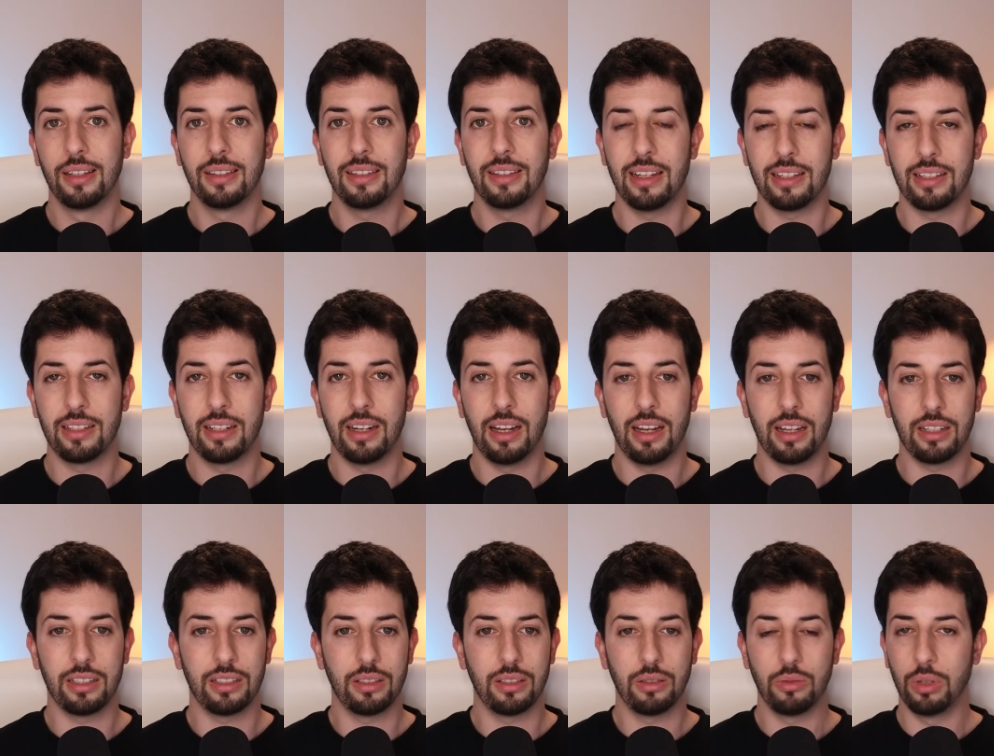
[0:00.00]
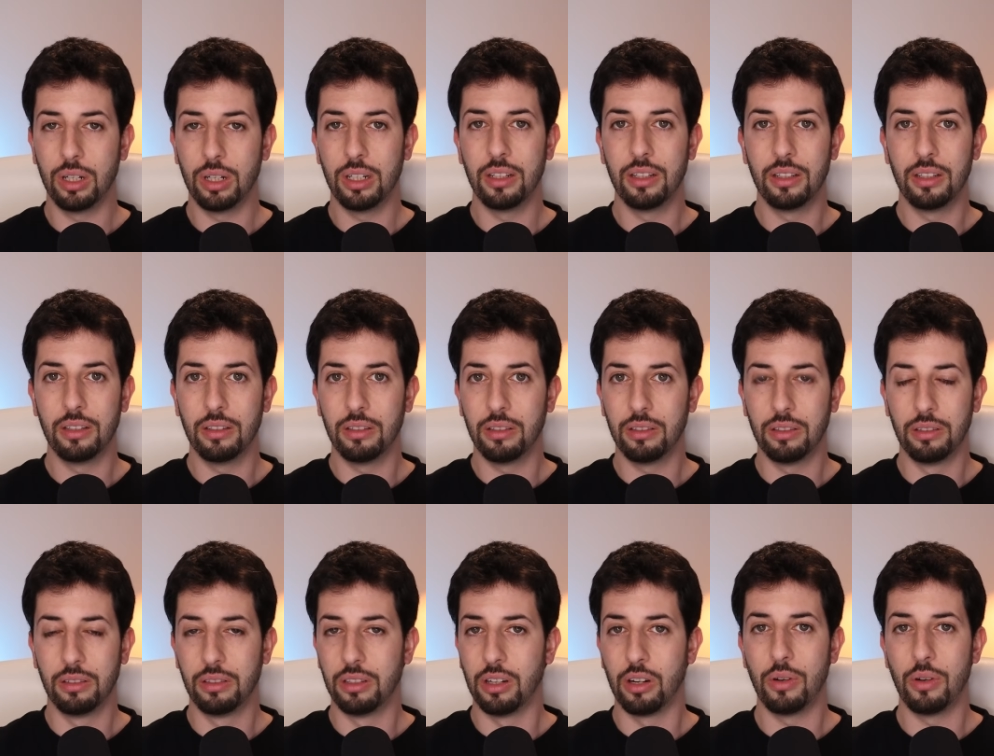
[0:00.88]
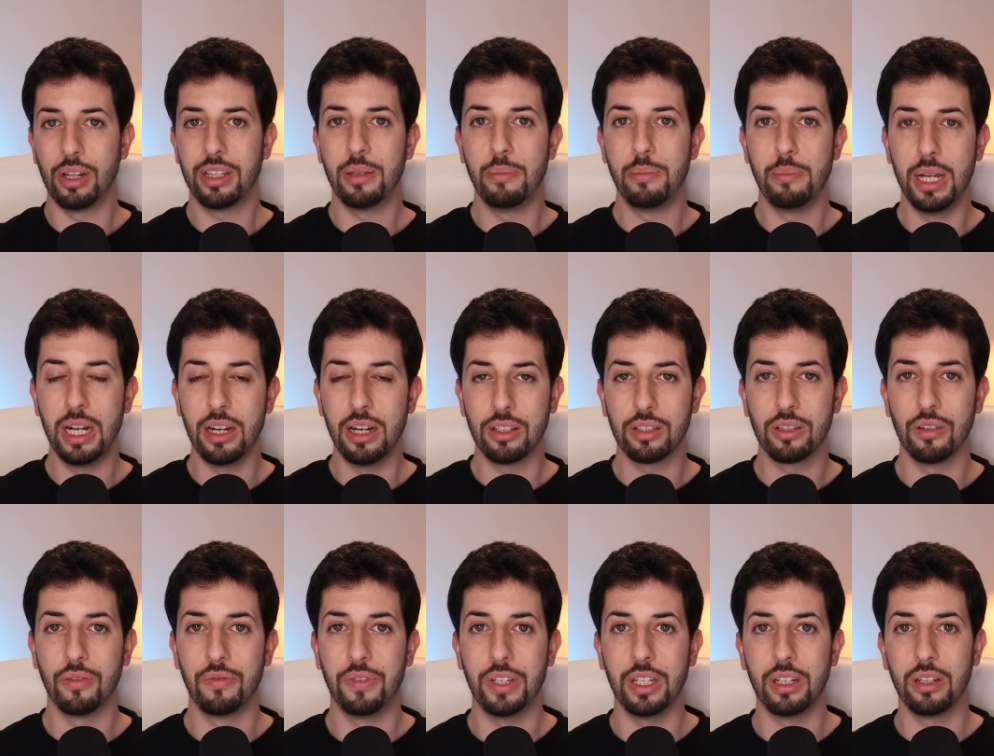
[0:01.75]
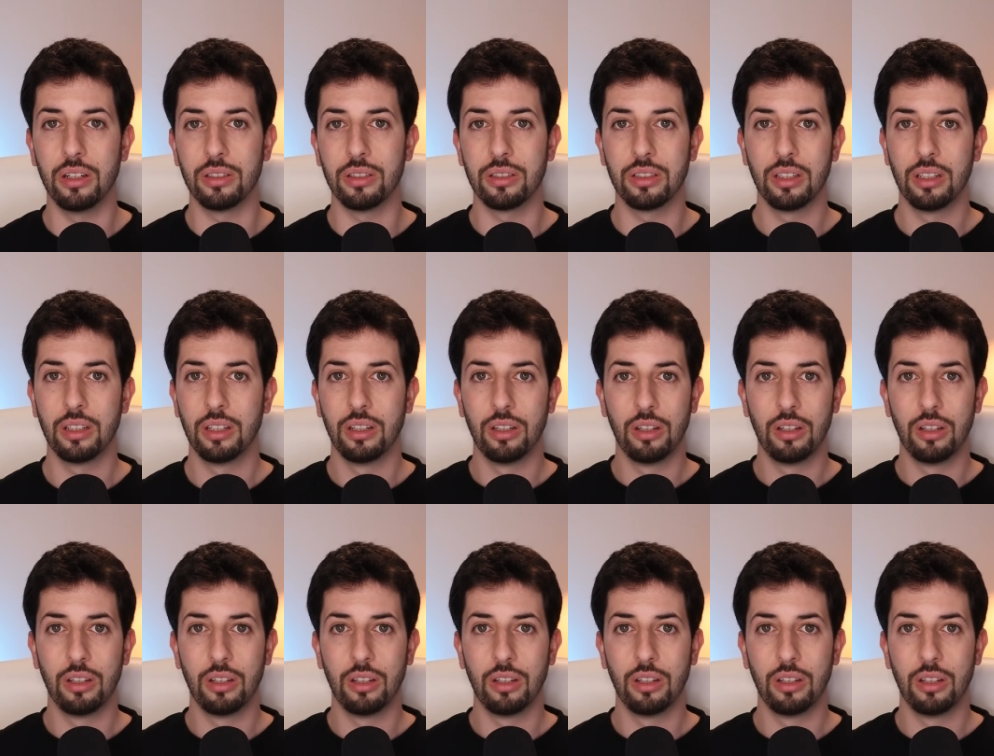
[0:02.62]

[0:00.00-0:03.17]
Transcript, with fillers: Tesla's, well, there are already millions of vehicles